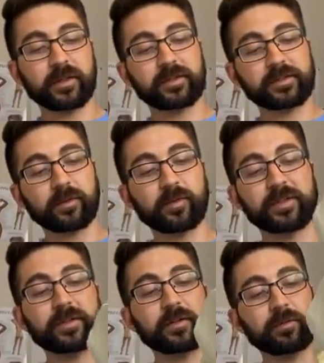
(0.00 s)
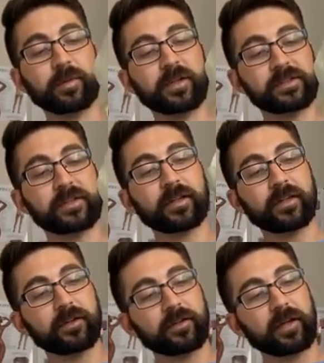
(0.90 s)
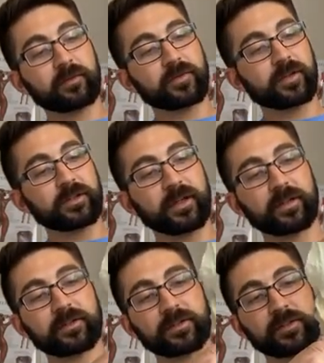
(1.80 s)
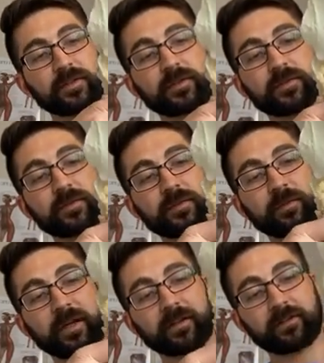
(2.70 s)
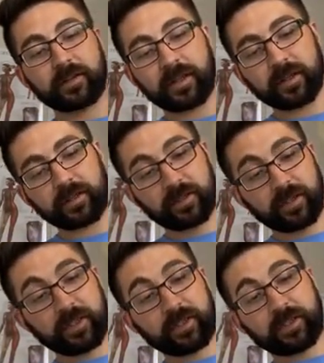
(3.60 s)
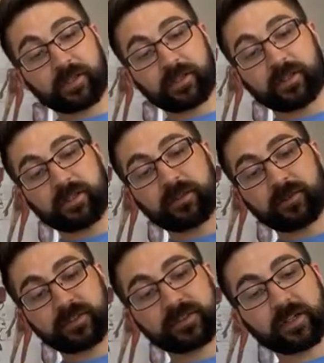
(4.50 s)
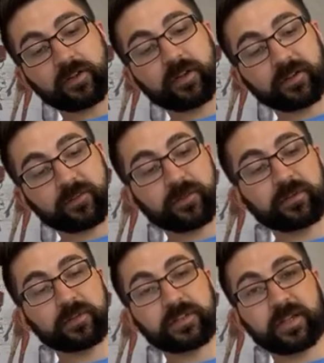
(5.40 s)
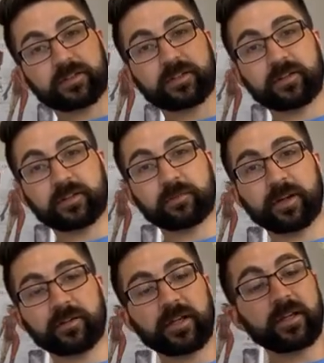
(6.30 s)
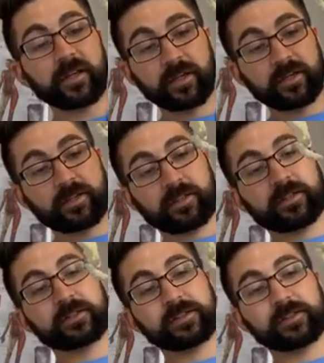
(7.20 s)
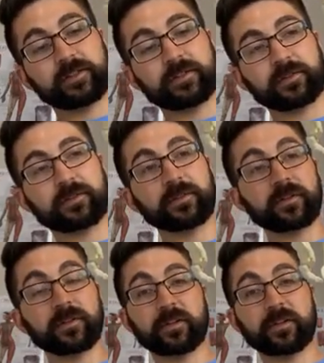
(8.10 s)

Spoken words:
about this a couple weeks ago, but let's say your hamstring attaches to the back of your leg, and well, it's not long enough, but it would attach down here by your knee. So